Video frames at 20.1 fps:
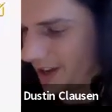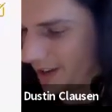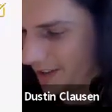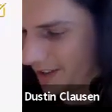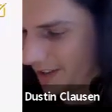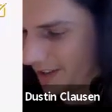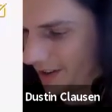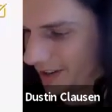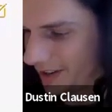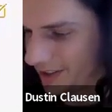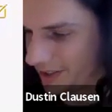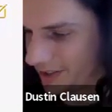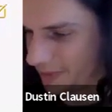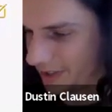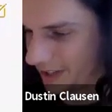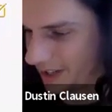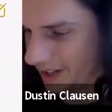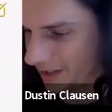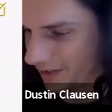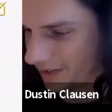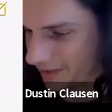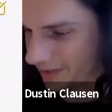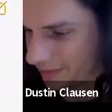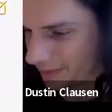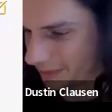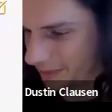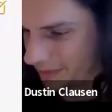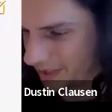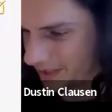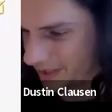Now I should be careful.
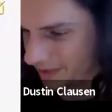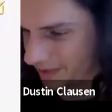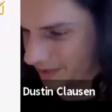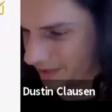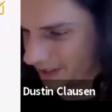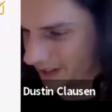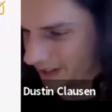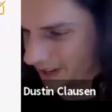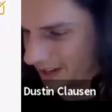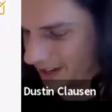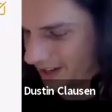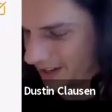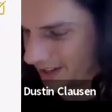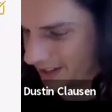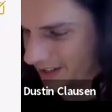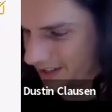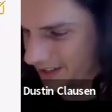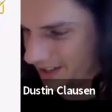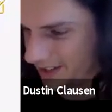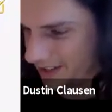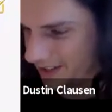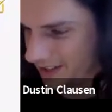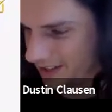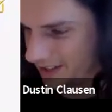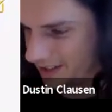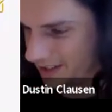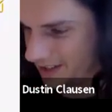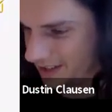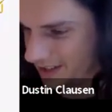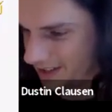Maybe a different I.
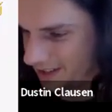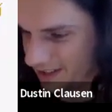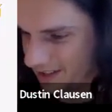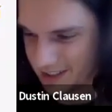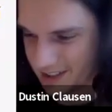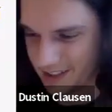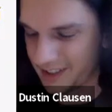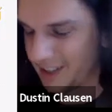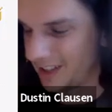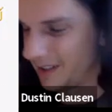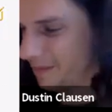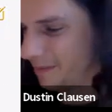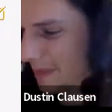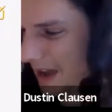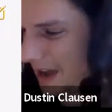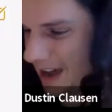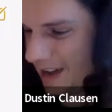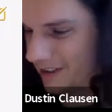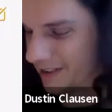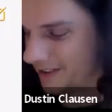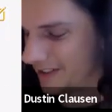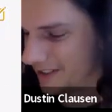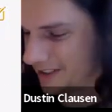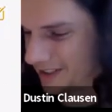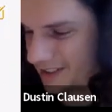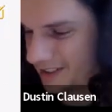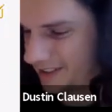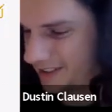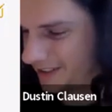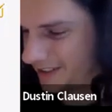Not that it
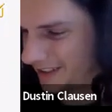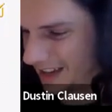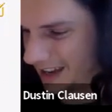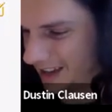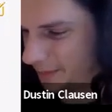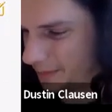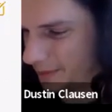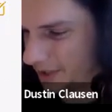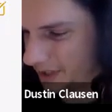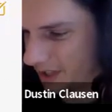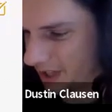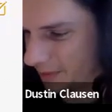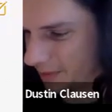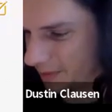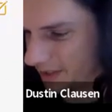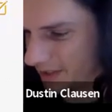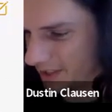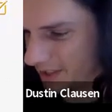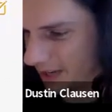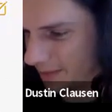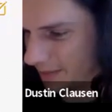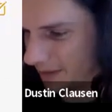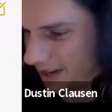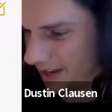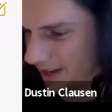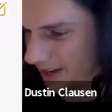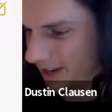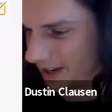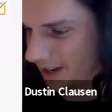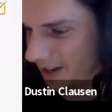matters. Let me just keep the same
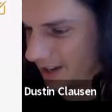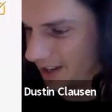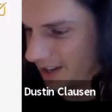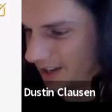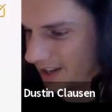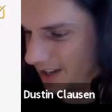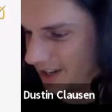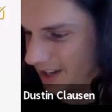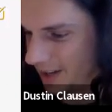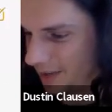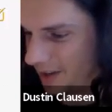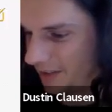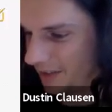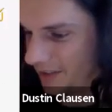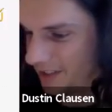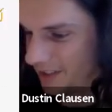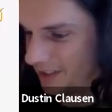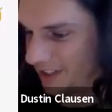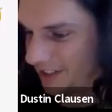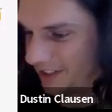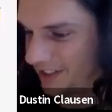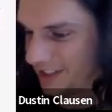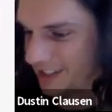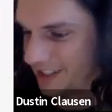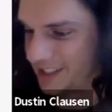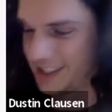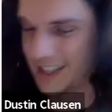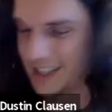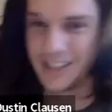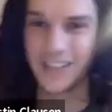I. I mean, obviously all
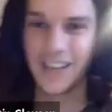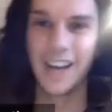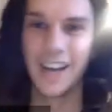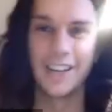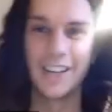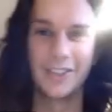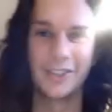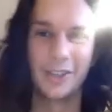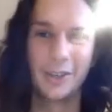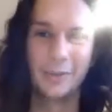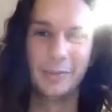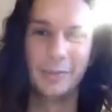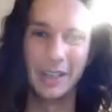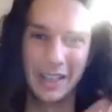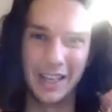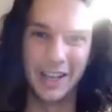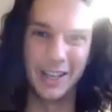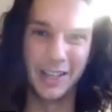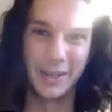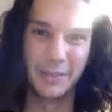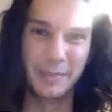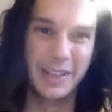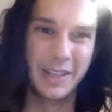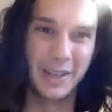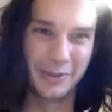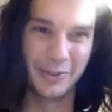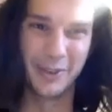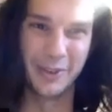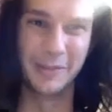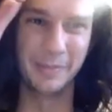these sets I should be allowed to be
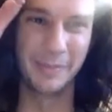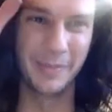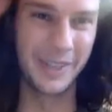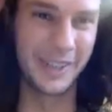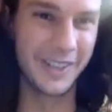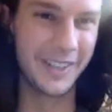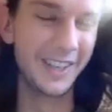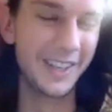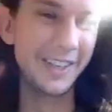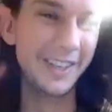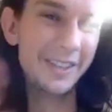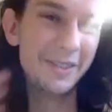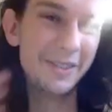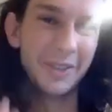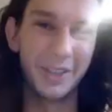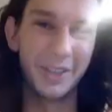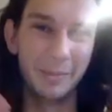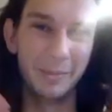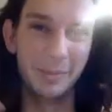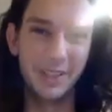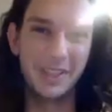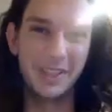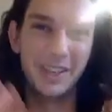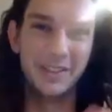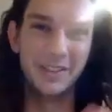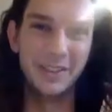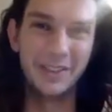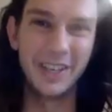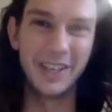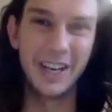different, but for
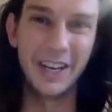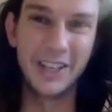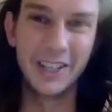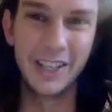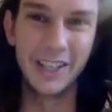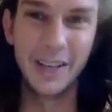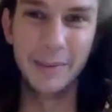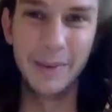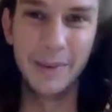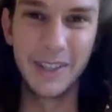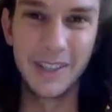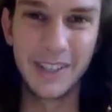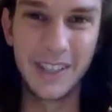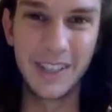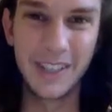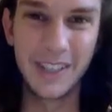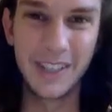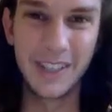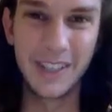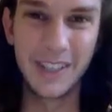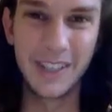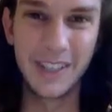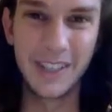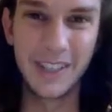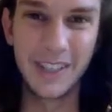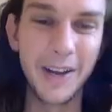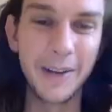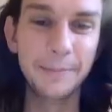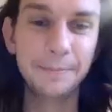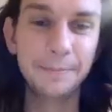simplicity of notation, let me just take the same
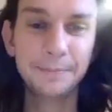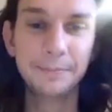I.